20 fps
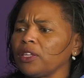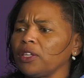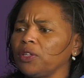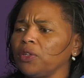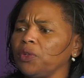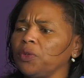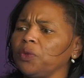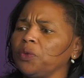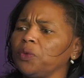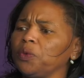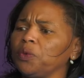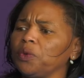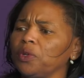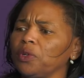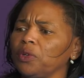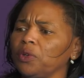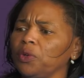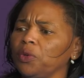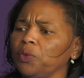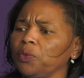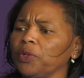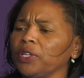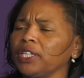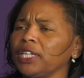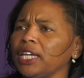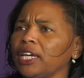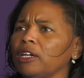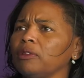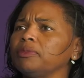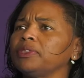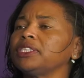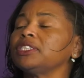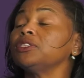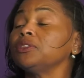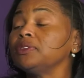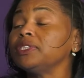who really help to